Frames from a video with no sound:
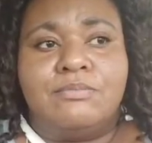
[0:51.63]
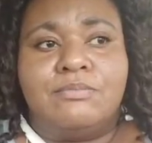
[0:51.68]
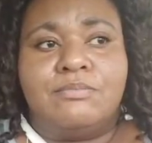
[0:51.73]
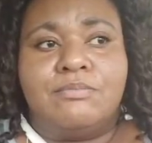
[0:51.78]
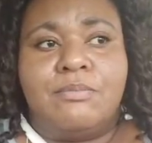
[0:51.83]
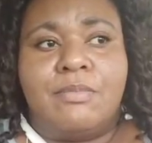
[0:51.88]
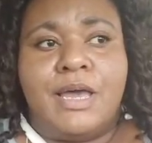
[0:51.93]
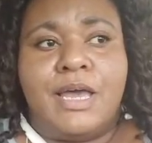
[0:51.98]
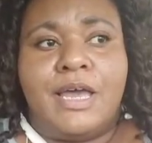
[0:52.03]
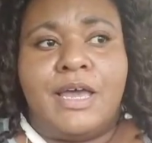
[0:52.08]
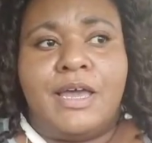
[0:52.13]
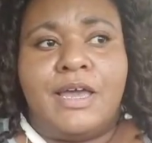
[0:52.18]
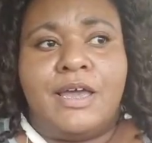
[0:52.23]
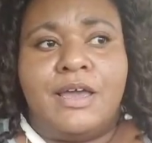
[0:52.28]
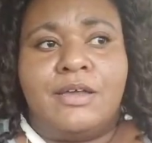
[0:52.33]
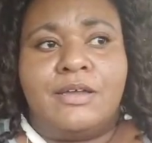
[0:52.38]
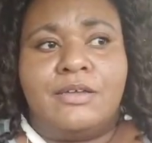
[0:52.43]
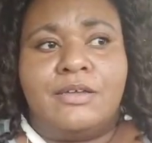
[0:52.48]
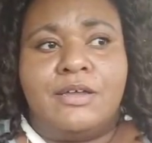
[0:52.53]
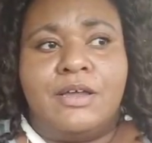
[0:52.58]

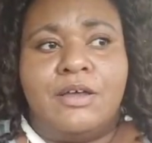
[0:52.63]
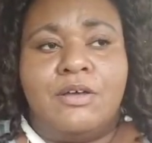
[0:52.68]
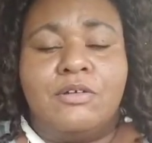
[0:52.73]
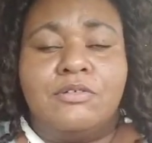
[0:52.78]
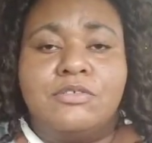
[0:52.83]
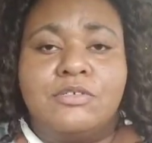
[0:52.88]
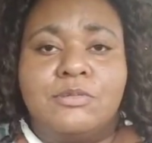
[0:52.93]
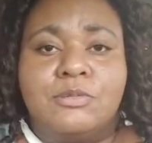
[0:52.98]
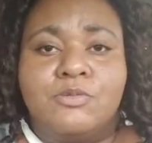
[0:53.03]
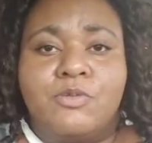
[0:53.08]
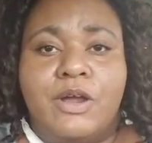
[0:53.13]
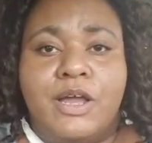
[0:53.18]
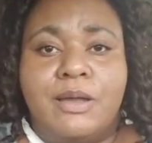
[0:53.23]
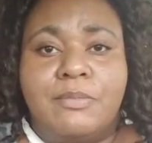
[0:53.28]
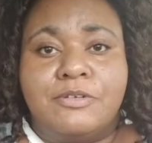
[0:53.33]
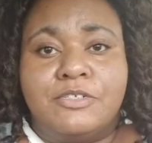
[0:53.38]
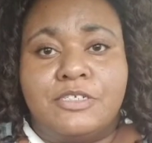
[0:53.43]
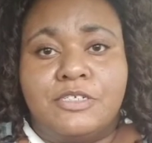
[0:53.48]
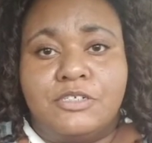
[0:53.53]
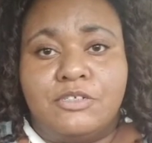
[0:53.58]
my old
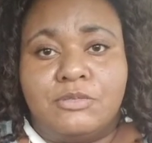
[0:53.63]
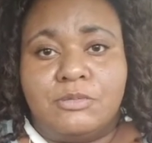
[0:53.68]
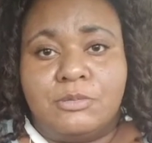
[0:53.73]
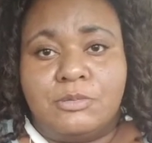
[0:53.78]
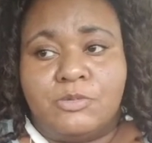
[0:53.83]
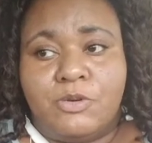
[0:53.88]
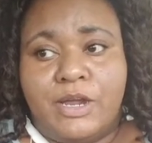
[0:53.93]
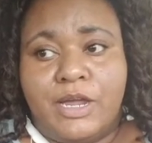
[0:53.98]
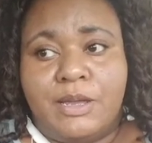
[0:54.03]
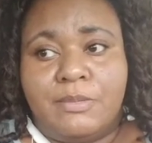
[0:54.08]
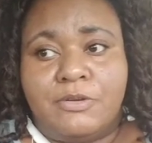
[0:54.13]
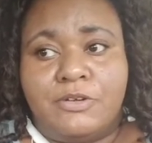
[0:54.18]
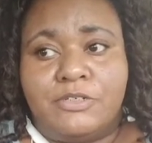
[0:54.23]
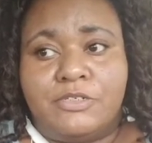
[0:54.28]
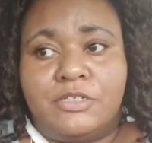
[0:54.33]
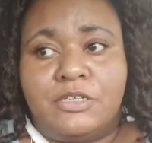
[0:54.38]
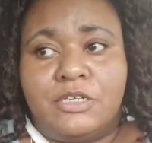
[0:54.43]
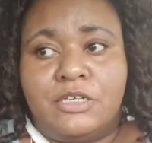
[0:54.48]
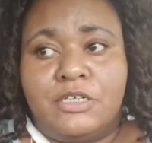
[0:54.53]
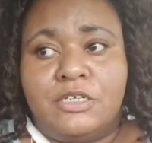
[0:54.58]
subscribers and new
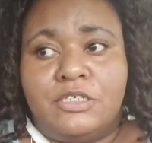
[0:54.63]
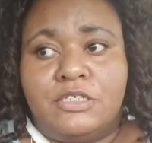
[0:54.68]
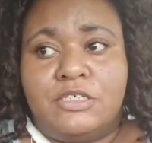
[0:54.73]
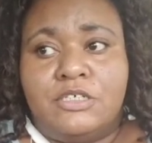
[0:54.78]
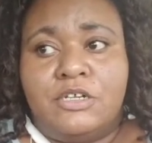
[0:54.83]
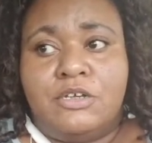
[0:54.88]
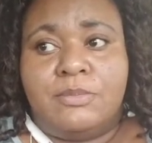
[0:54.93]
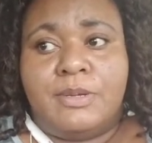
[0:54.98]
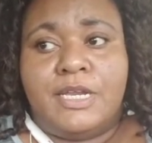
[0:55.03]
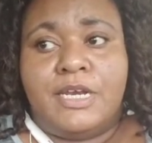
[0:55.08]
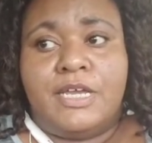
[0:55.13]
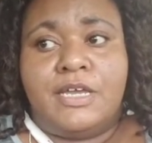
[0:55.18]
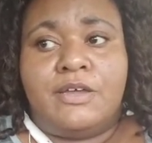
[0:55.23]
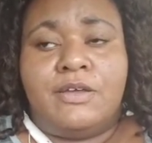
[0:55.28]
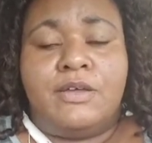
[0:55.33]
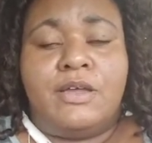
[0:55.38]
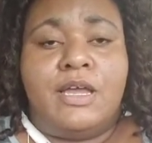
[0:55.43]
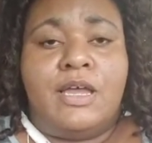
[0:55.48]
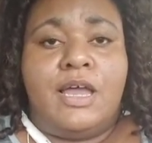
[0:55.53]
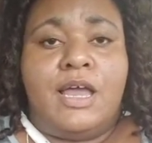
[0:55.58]
subscribers should know by
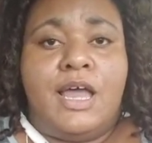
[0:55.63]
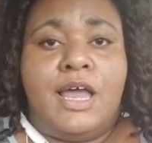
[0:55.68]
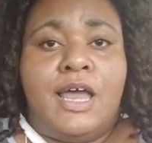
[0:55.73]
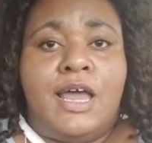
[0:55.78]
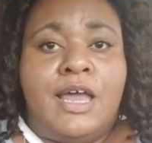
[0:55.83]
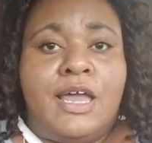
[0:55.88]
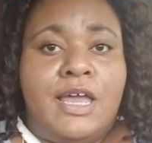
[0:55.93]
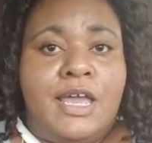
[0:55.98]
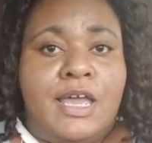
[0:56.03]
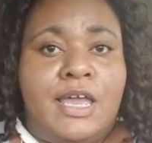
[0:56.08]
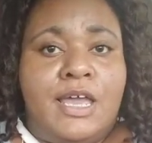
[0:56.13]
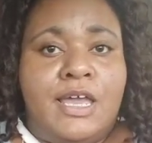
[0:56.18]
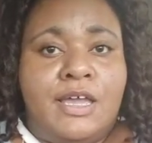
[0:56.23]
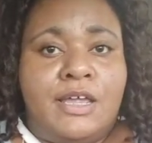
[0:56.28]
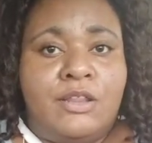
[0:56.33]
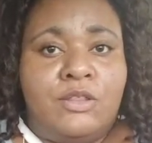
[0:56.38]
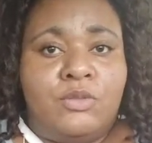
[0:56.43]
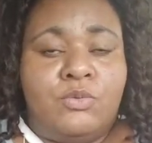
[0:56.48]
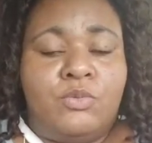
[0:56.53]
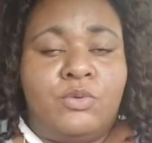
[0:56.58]
now I
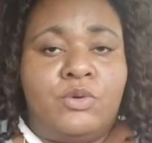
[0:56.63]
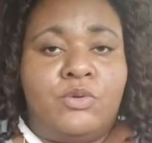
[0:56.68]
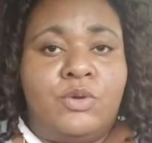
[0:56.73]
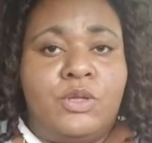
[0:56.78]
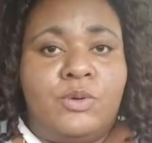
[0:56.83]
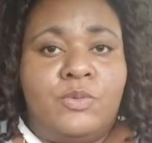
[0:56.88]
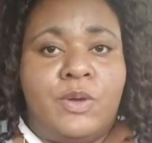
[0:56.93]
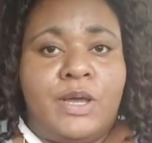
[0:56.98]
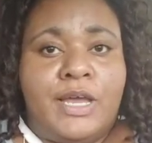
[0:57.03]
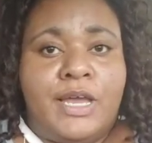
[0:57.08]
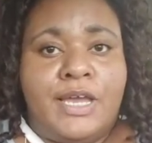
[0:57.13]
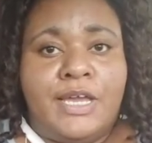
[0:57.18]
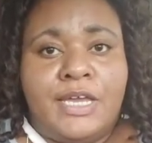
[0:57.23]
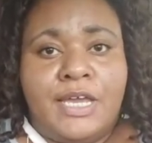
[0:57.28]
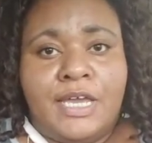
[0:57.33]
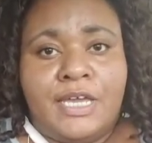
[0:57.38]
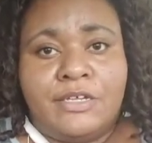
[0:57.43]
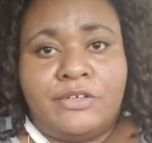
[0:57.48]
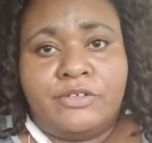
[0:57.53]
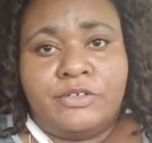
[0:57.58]
had Roux-en-Y
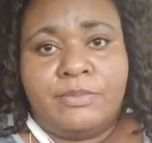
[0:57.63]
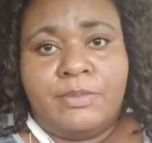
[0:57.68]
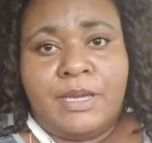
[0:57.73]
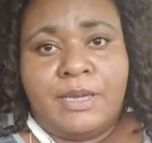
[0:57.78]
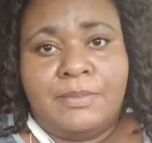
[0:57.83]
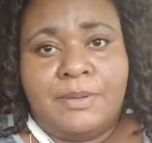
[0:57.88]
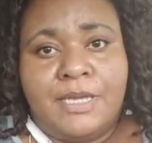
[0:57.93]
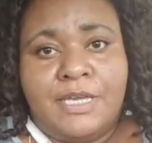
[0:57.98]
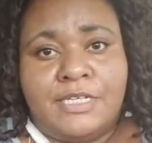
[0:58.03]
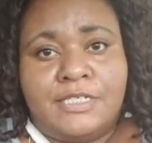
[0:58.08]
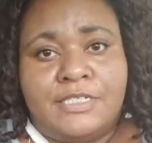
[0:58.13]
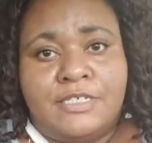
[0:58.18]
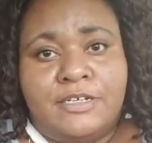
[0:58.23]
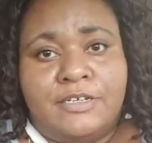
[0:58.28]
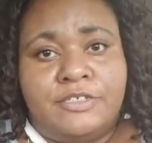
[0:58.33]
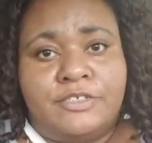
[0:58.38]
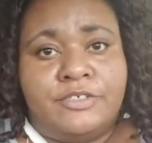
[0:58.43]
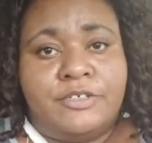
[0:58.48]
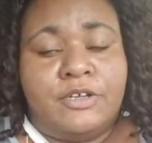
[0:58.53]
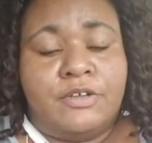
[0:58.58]
gastric bypass
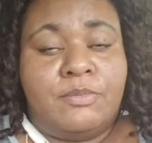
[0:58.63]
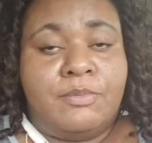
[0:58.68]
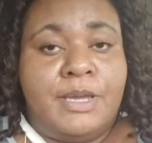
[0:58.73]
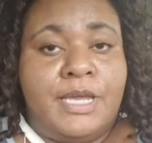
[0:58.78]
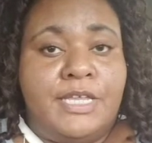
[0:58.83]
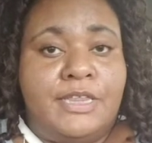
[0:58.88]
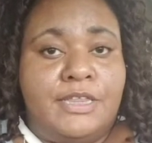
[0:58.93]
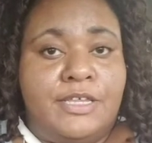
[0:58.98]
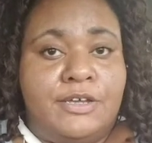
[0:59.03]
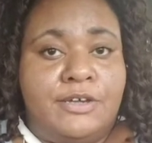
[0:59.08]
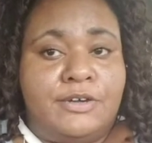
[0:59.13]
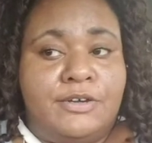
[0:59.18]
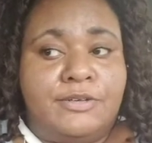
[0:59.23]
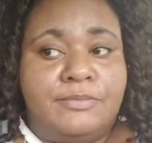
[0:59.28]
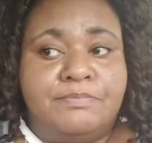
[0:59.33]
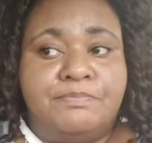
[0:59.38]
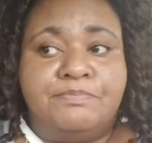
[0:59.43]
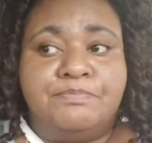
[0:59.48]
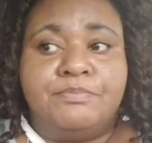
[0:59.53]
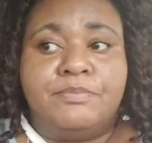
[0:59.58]
surgery on May 3rd
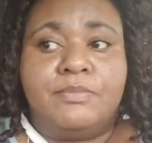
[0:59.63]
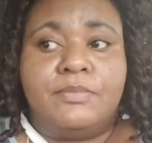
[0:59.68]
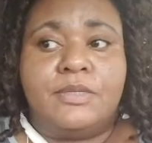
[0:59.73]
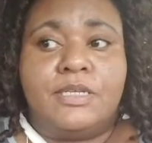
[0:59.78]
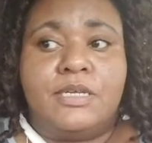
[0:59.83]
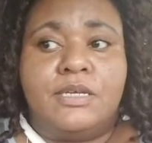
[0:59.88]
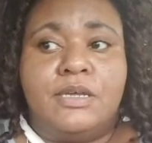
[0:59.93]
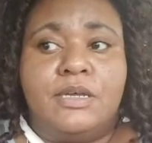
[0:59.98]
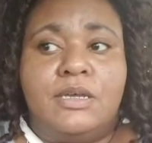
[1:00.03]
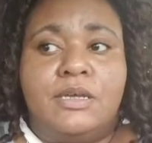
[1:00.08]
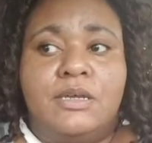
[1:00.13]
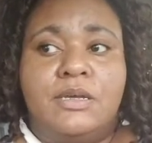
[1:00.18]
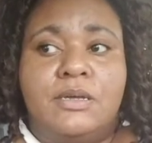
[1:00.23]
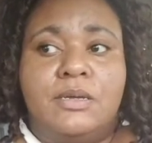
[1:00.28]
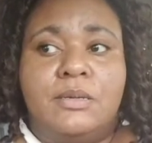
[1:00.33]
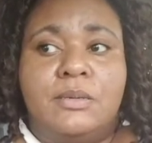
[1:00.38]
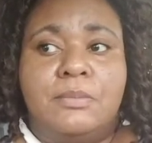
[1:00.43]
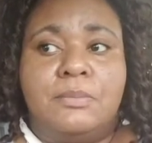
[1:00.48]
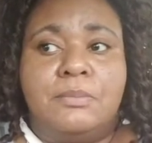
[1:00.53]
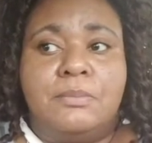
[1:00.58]

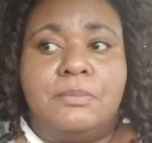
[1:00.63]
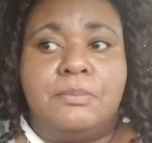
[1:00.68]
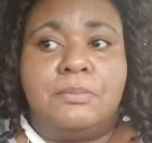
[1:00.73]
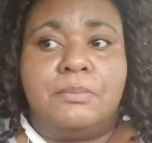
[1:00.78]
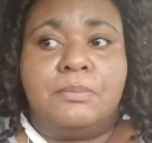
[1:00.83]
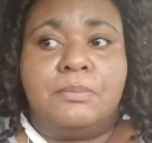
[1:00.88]
um